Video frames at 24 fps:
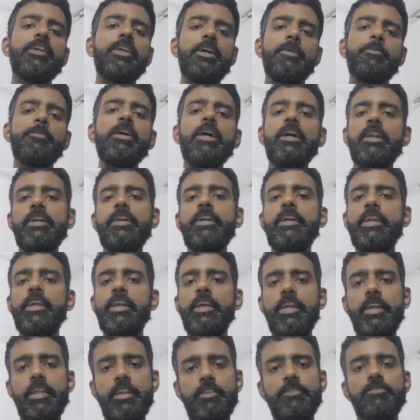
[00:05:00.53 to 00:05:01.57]
I'm
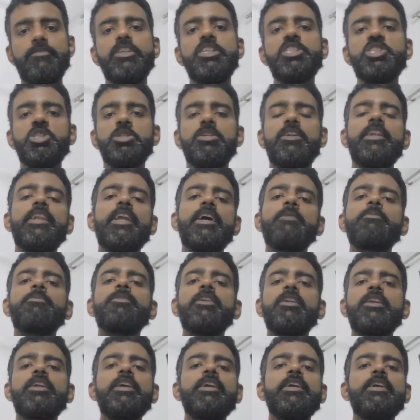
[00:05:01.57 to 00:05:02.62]
currently in, which
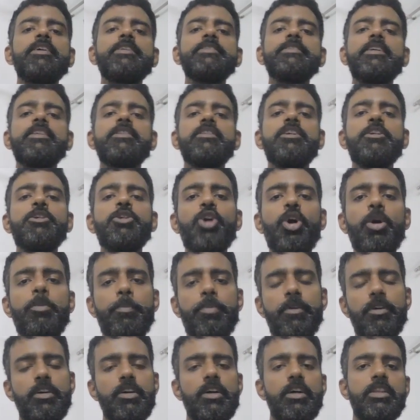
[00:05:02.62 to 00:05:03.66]
library is at the
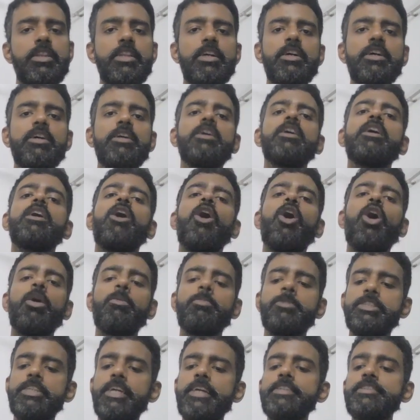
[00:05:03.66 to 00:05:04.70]
top. The
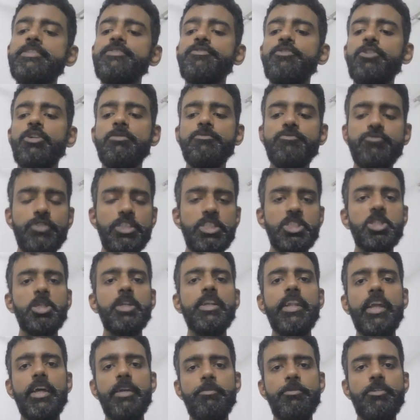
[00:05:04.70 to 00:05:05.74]
objects from which
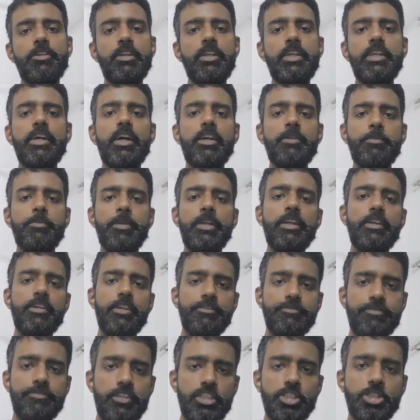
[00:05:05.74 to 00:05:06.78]
library are being
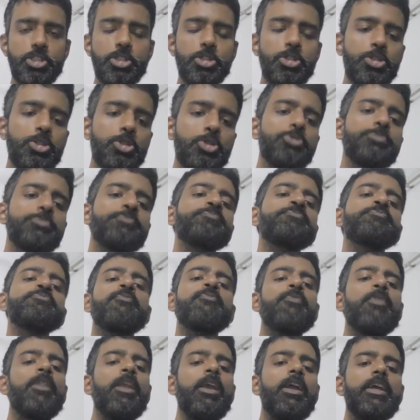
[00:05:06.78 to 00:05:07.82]
referenced to
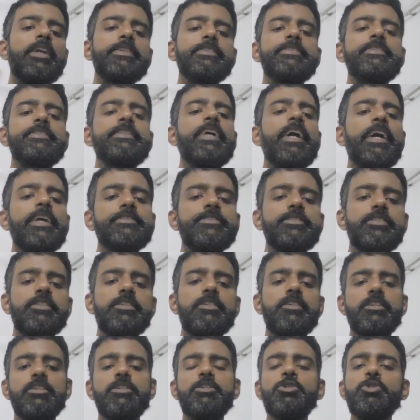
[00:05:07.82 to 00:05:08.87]
is the
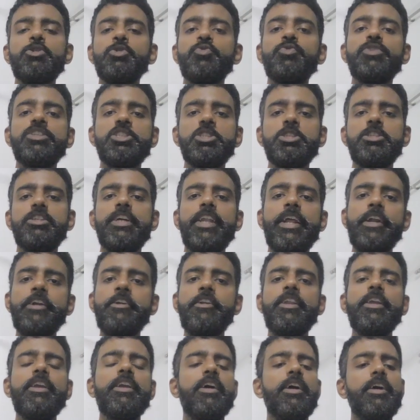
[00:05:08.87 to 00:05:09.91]
answer to which
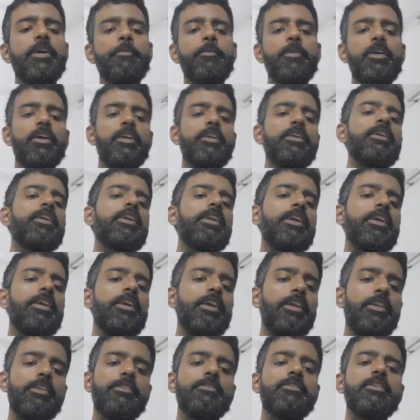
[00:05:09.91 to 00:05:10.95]
directory I am currently
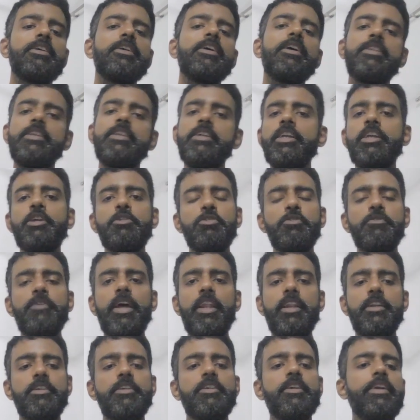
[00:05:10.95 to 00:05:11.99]
in, the
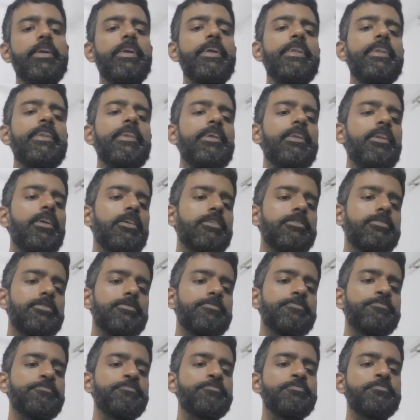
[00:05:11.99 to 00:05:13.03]
equivalent in Linux.